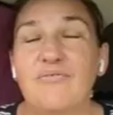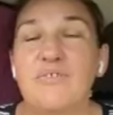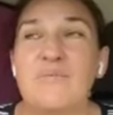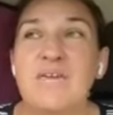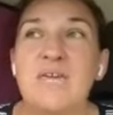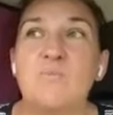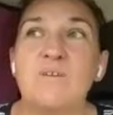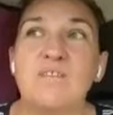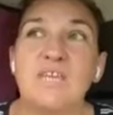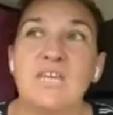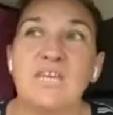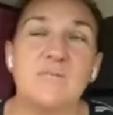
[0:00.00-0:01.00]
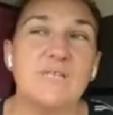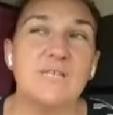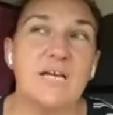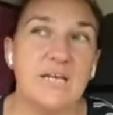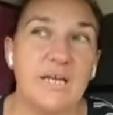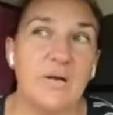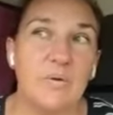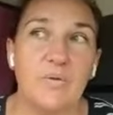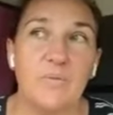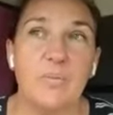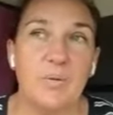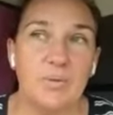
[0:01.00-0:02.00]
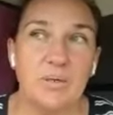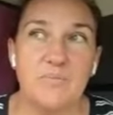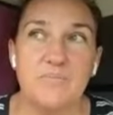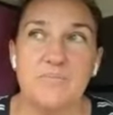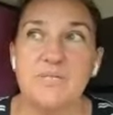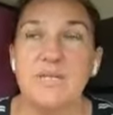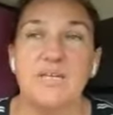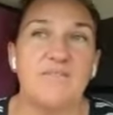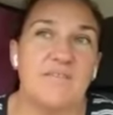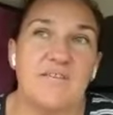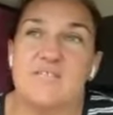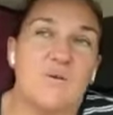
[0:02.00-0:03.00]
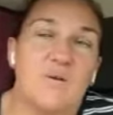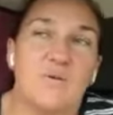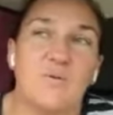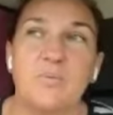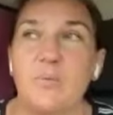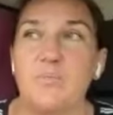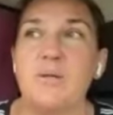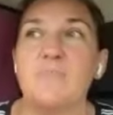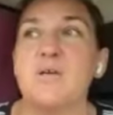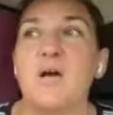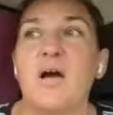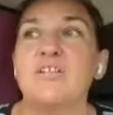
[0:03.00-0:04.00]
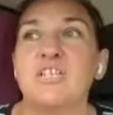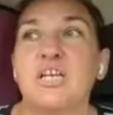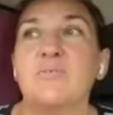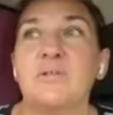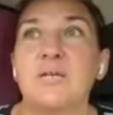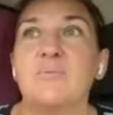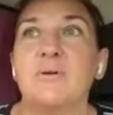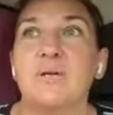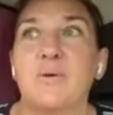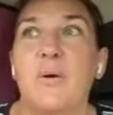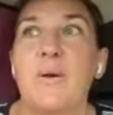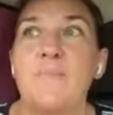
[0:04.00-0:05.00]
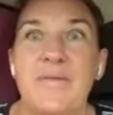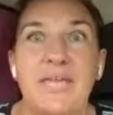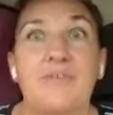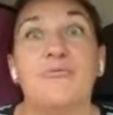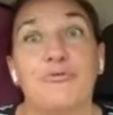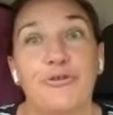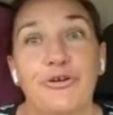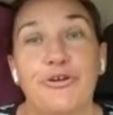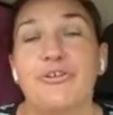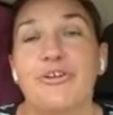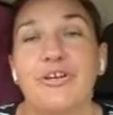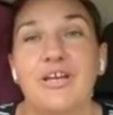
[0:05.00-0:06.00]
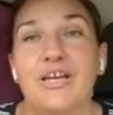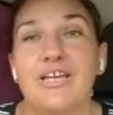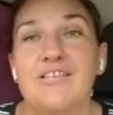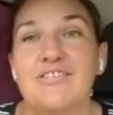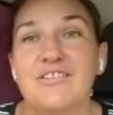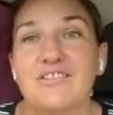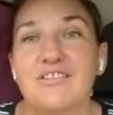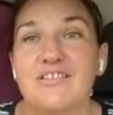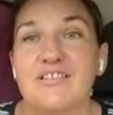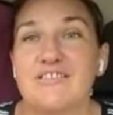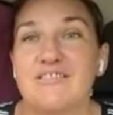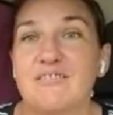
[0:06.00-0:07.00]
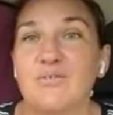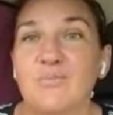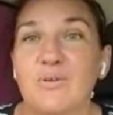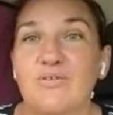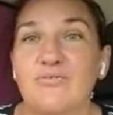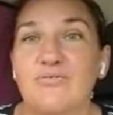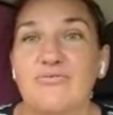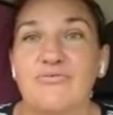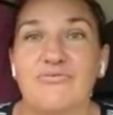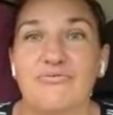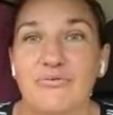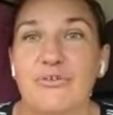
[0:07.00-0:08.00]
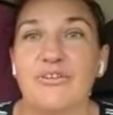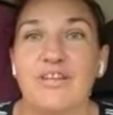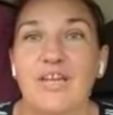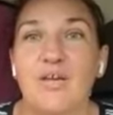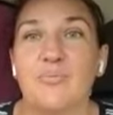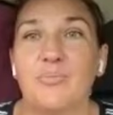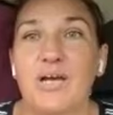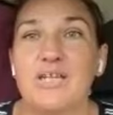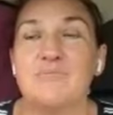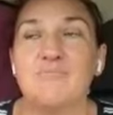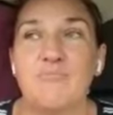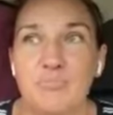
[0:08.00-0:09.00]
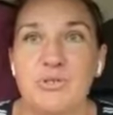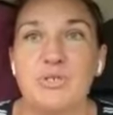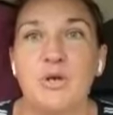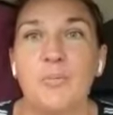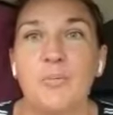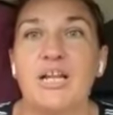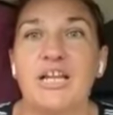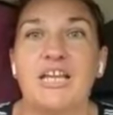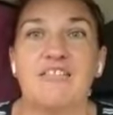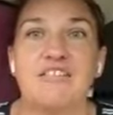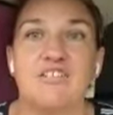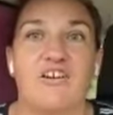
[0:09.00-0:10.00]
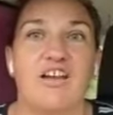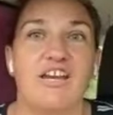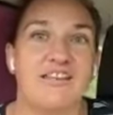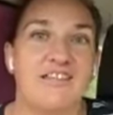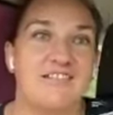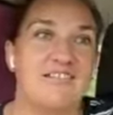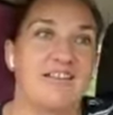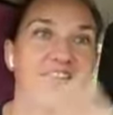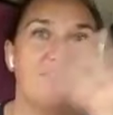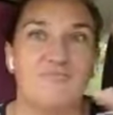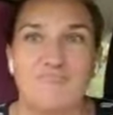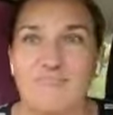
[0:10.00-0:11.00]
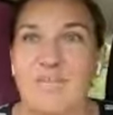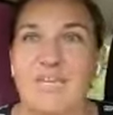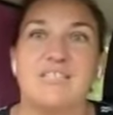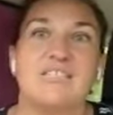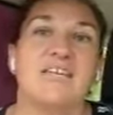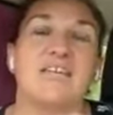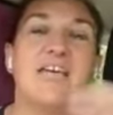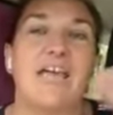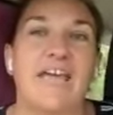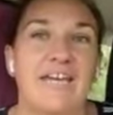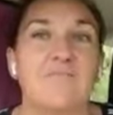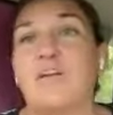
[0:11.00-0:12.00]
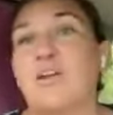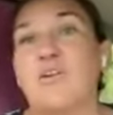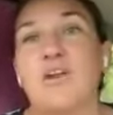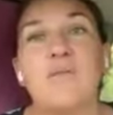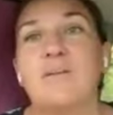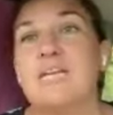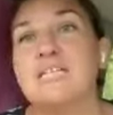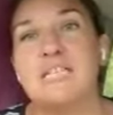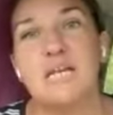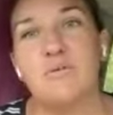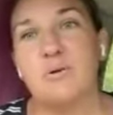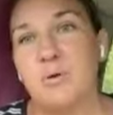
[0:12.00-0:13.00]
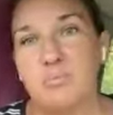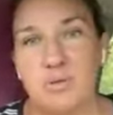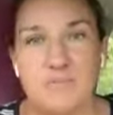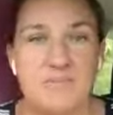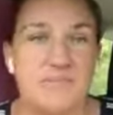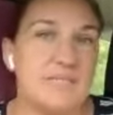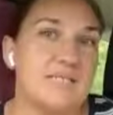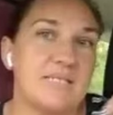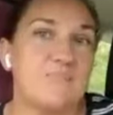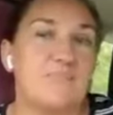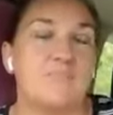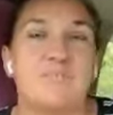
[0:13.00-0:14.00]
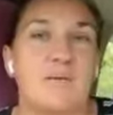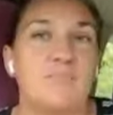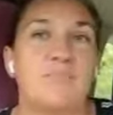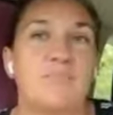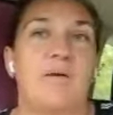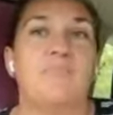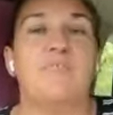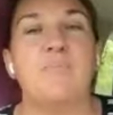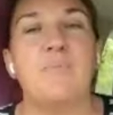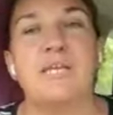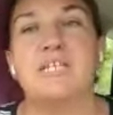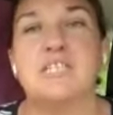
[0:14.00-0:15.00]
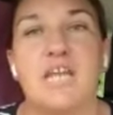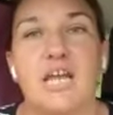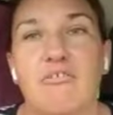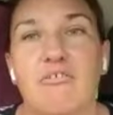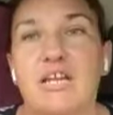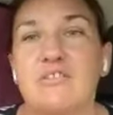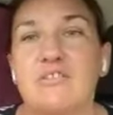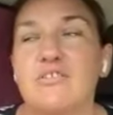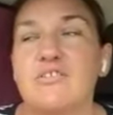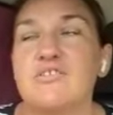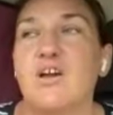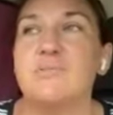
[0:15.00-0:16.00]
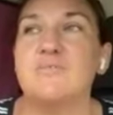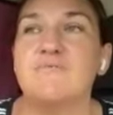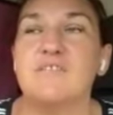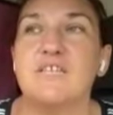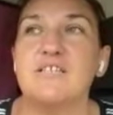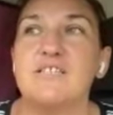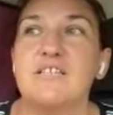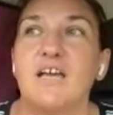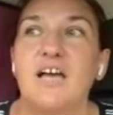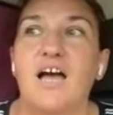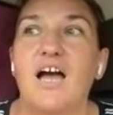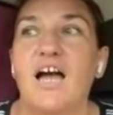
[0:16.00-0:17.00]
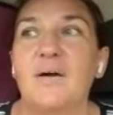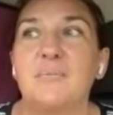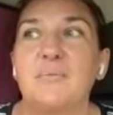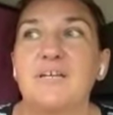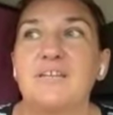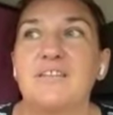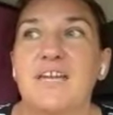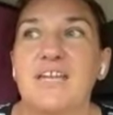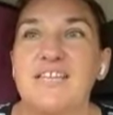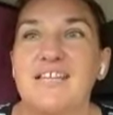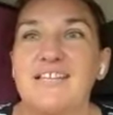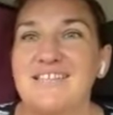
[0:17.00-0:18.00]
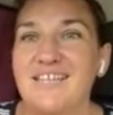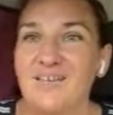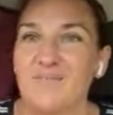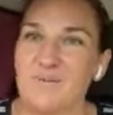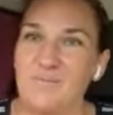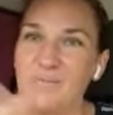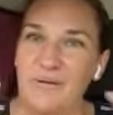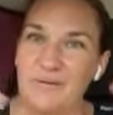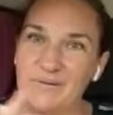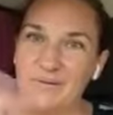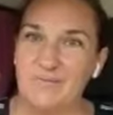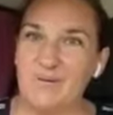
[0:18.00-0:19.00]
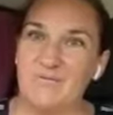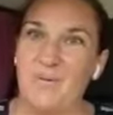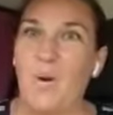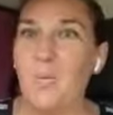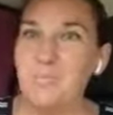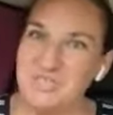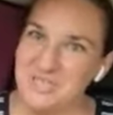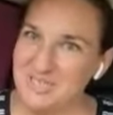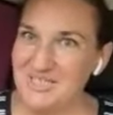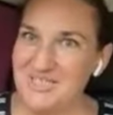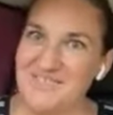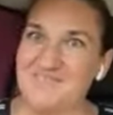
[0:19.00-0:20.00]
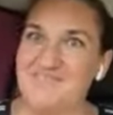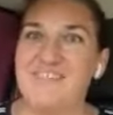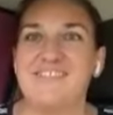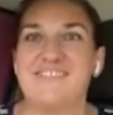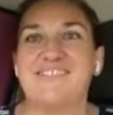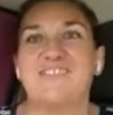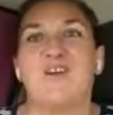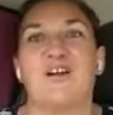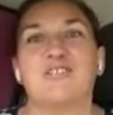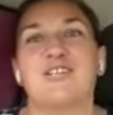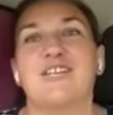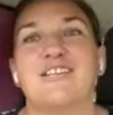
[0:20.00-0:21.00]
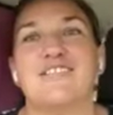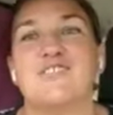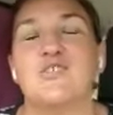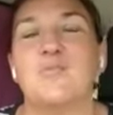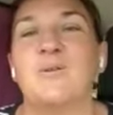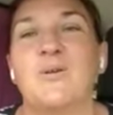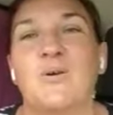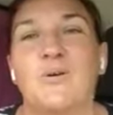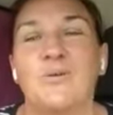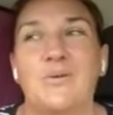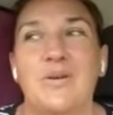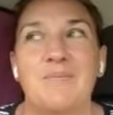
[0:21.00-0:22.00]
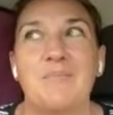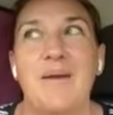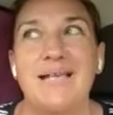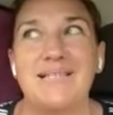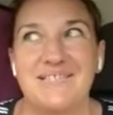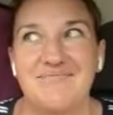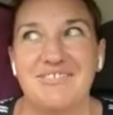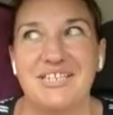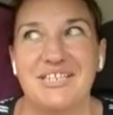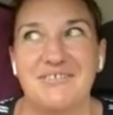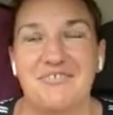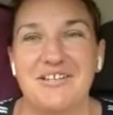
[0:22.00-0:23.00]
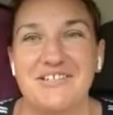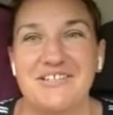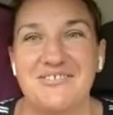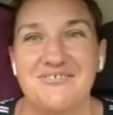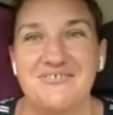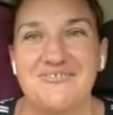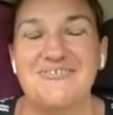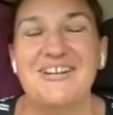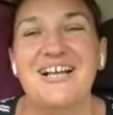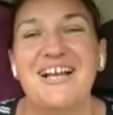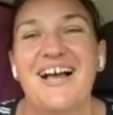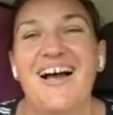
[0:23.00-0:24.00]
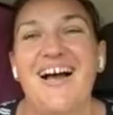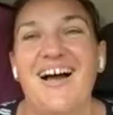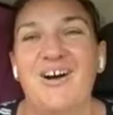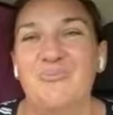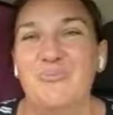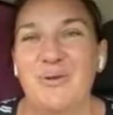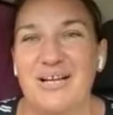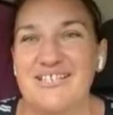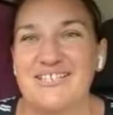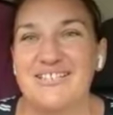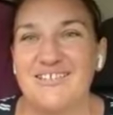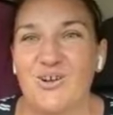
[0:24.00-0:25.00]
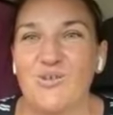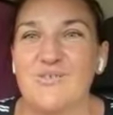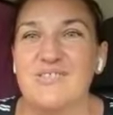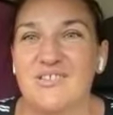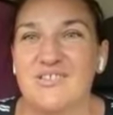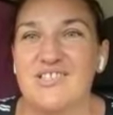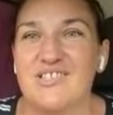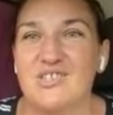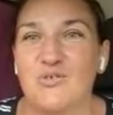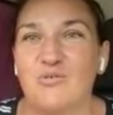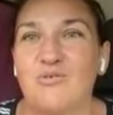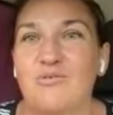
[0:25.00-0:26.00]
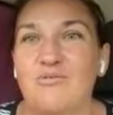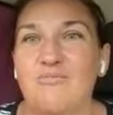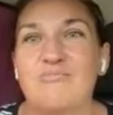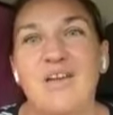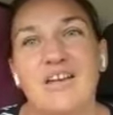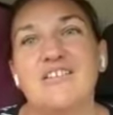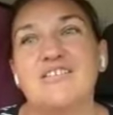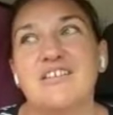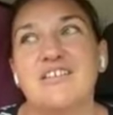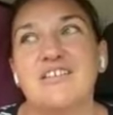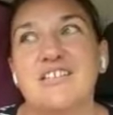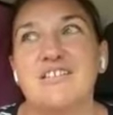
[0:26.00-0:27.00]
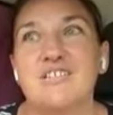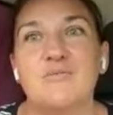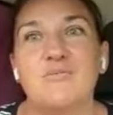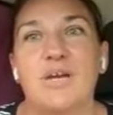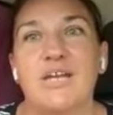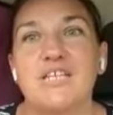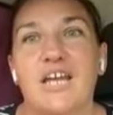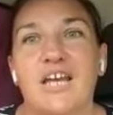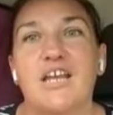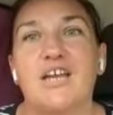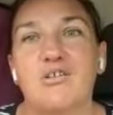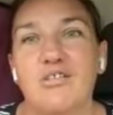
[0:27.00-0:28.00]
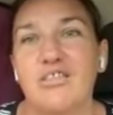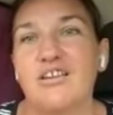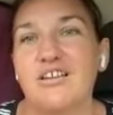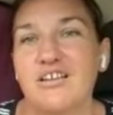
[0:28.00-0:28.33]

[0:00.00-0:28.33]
For me, with kids without health problems, like if there's no health problems, I generally would go meat and fruit so that there's a little bit of fruit there, but predominantly the diet is like meat. And if they don't have any dairy problems, then some fermented dairy and those types of things, that tends to give them a little bit of options of things to actually consume and not looking massively different at school, but also still managing to maintain health.